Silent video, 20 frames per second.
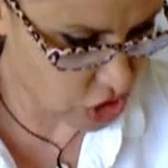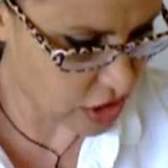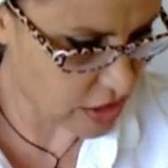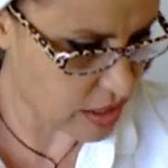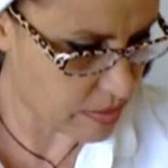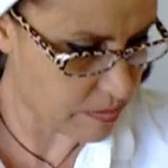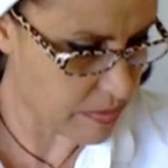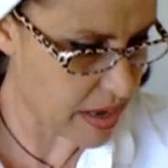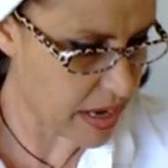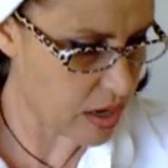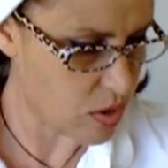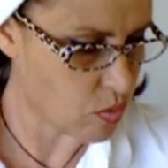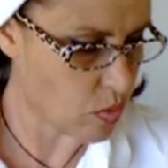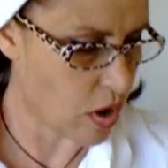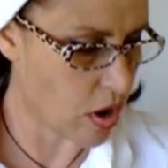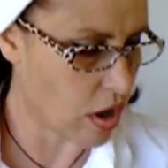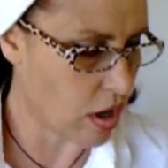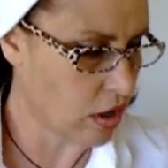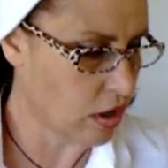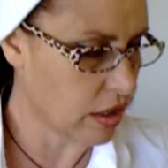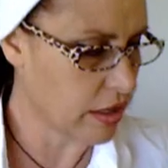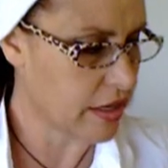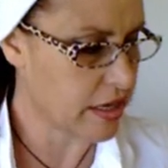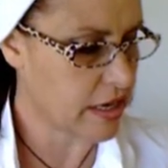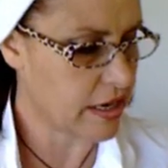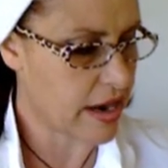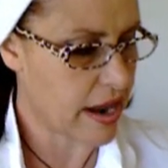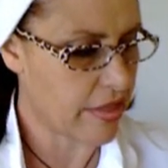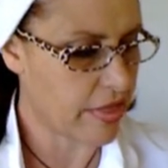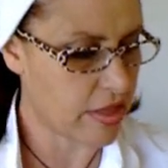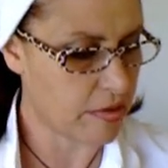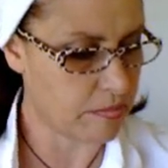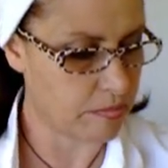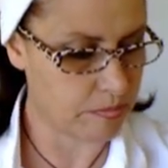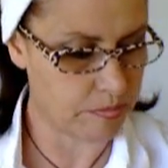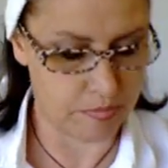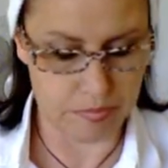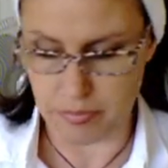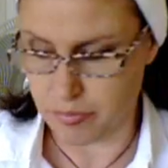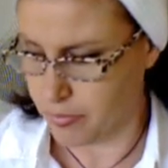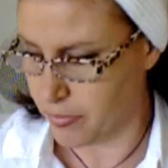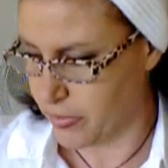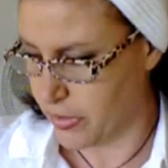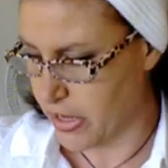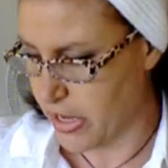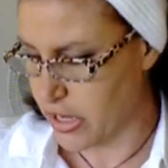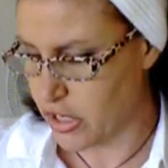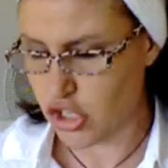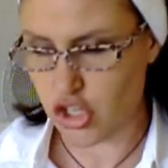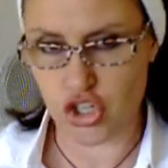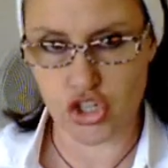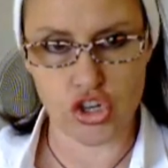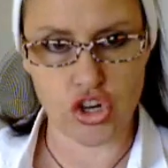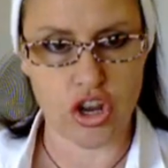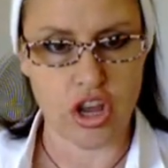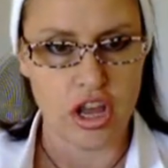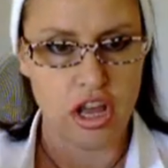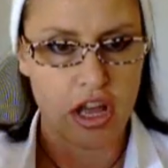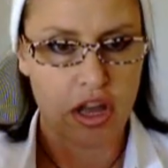In the meanwhile, in another dish,